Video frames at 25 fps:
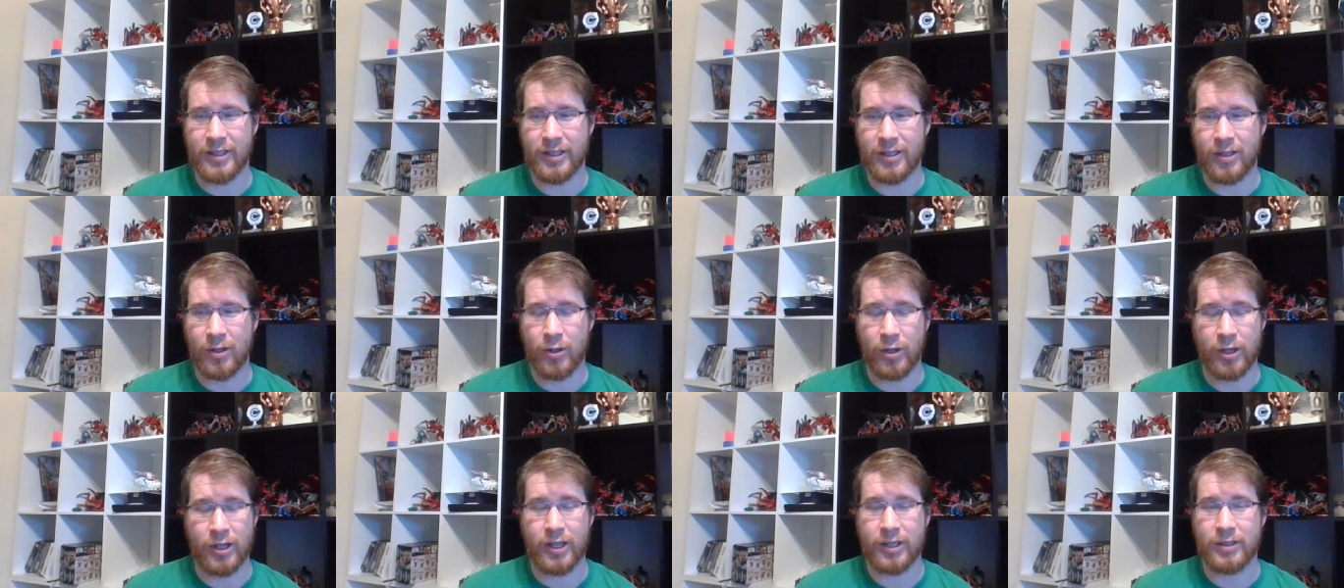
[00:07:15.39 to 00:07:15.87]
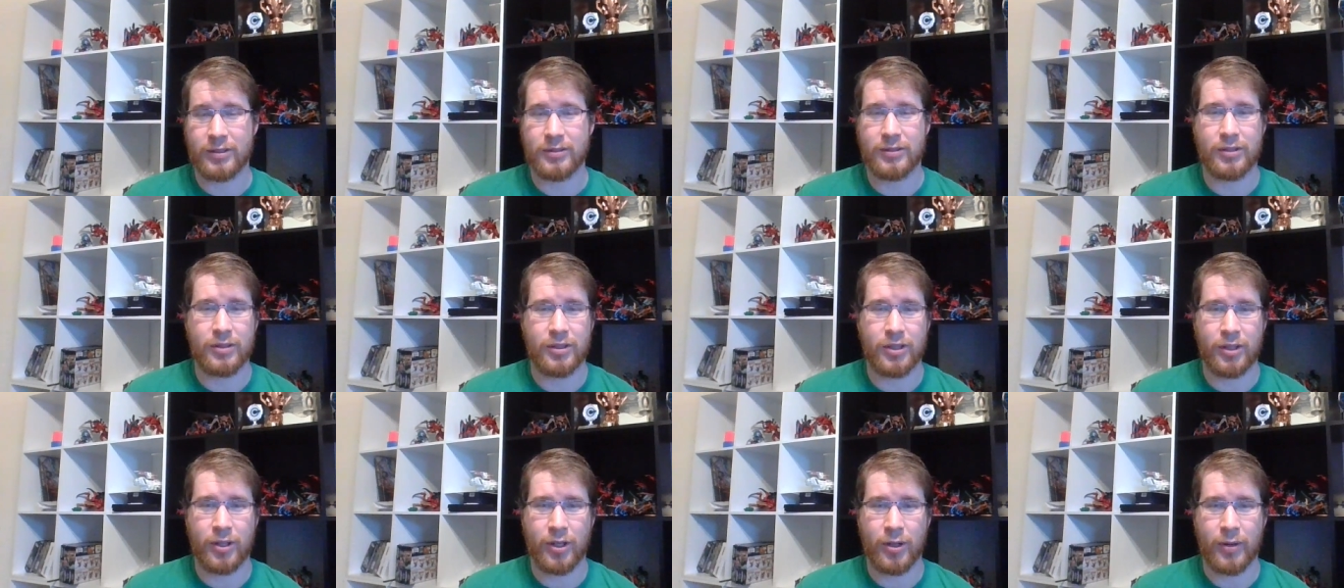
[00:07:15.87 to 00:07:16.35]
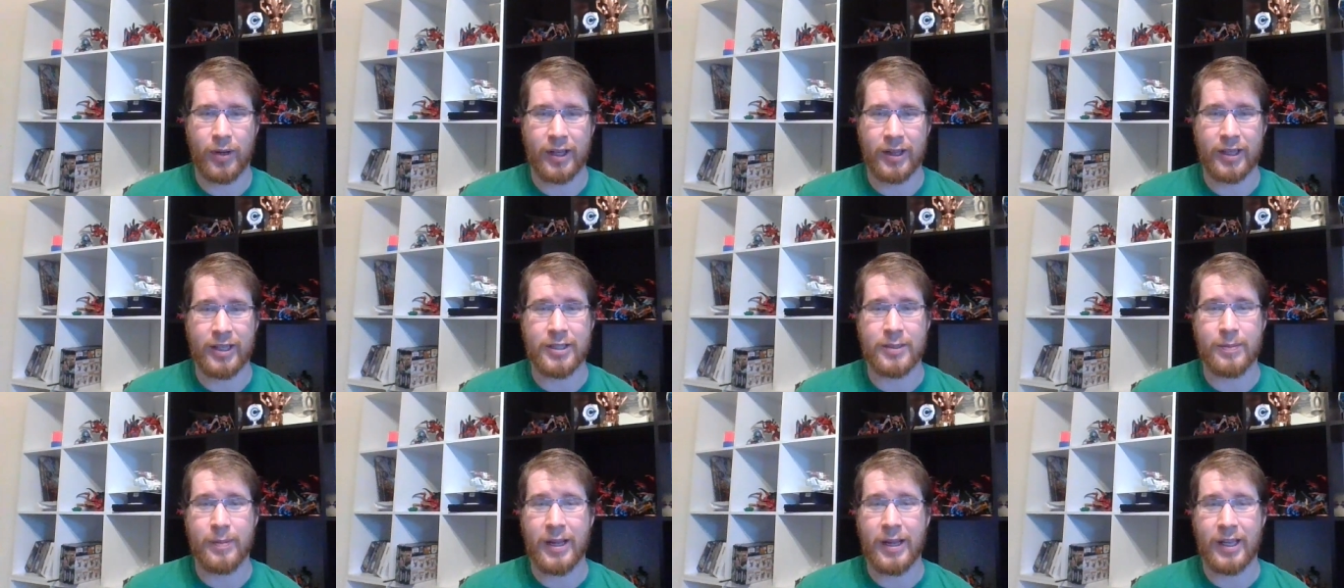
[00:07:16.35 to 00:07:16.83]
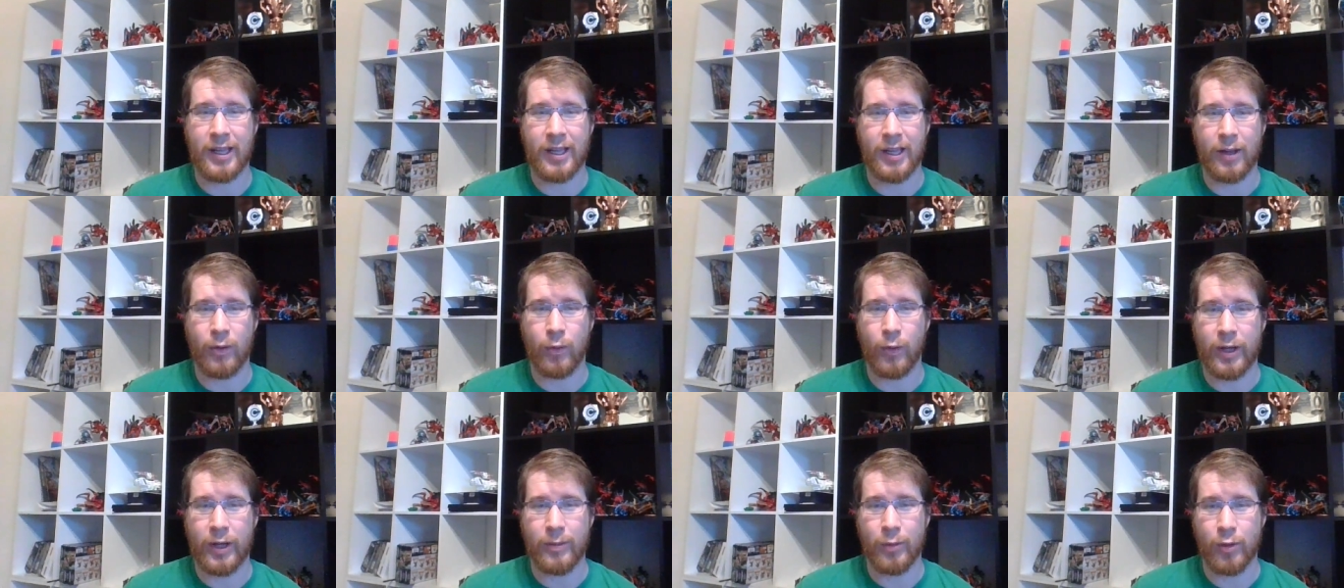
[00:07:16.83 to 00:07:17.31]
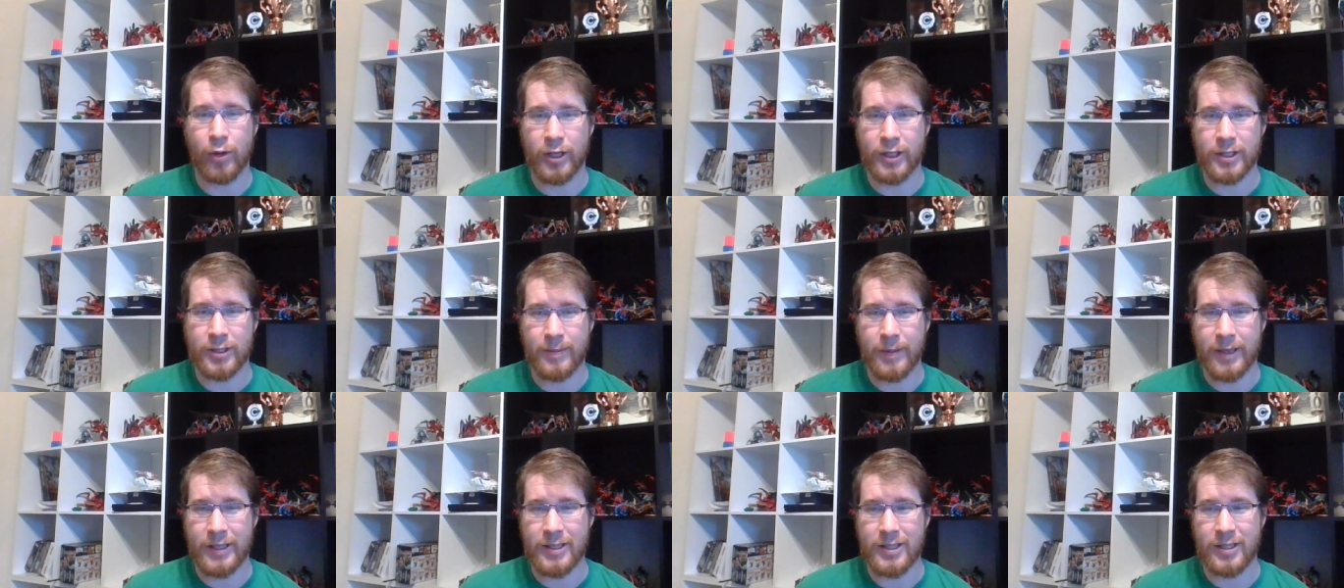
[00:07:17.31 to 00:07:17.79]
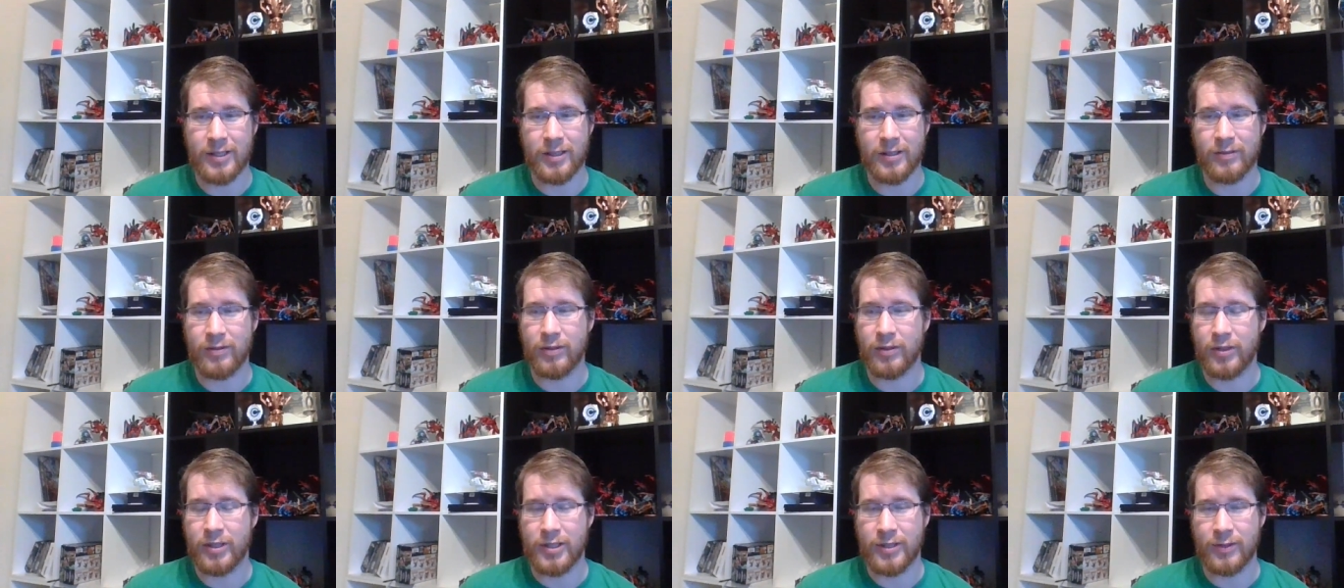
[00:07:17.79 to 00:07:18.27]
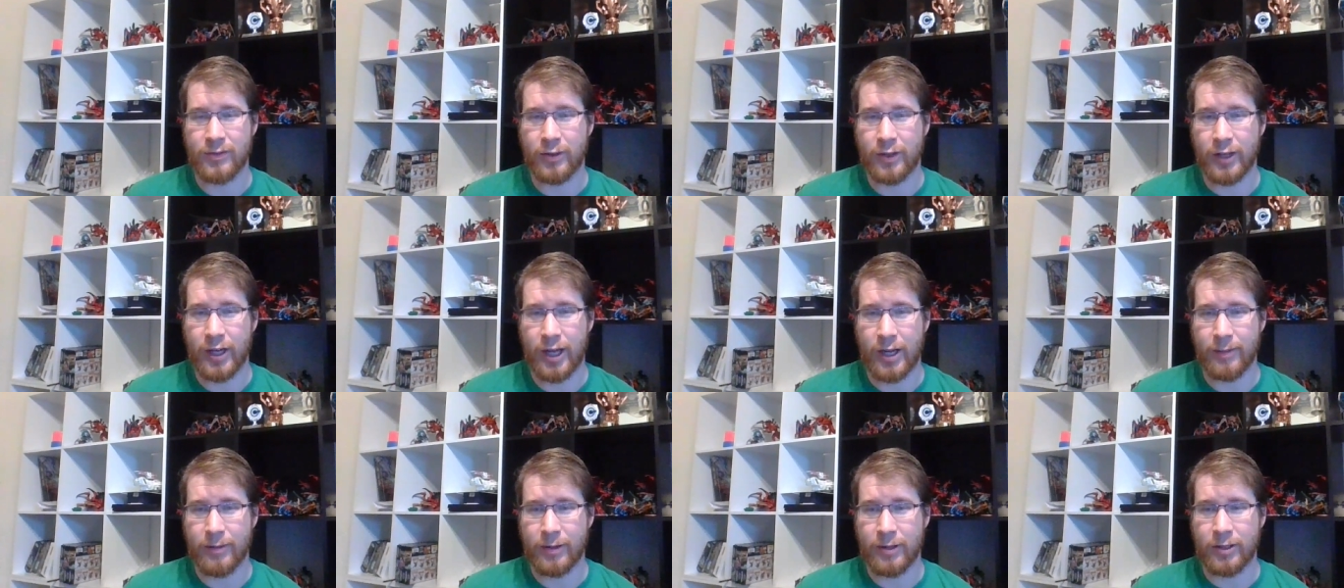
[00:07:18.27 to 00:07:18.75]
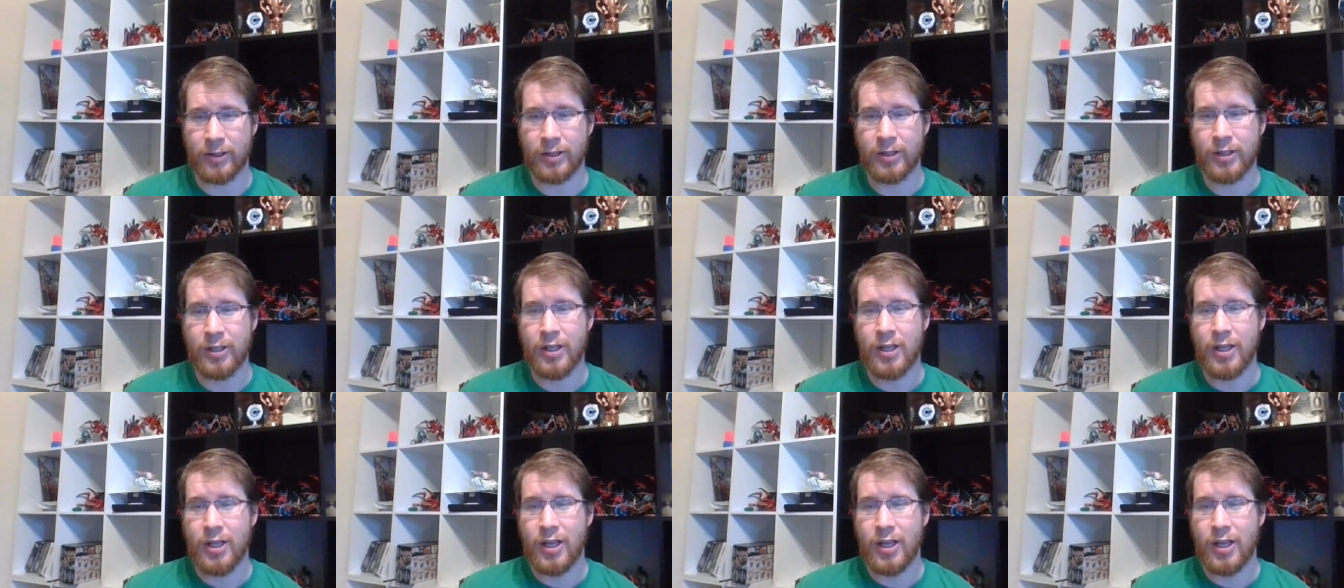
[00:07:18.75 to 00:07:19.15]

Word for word: or you know, at least making it way more expensive, is phenomenal.